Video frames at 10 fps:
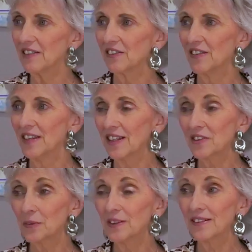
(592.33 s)
So the
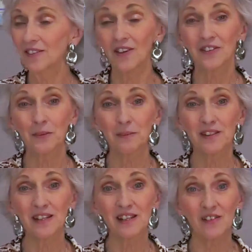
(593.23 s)
next one is also
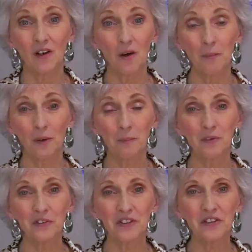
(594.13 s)
batiks, all
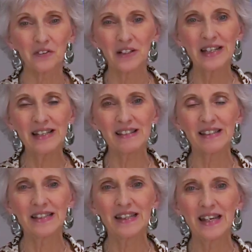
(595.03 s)
purples and greens,
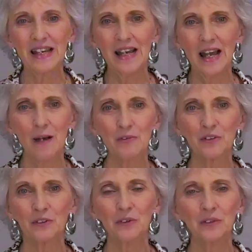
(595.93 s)
and
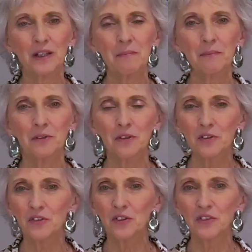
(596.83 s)
Absolutely
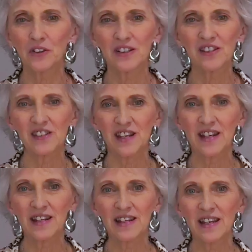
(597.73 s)
beautiful, very
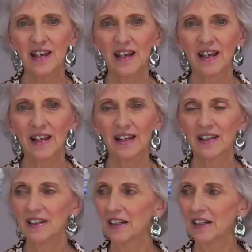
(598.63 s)
stunning, and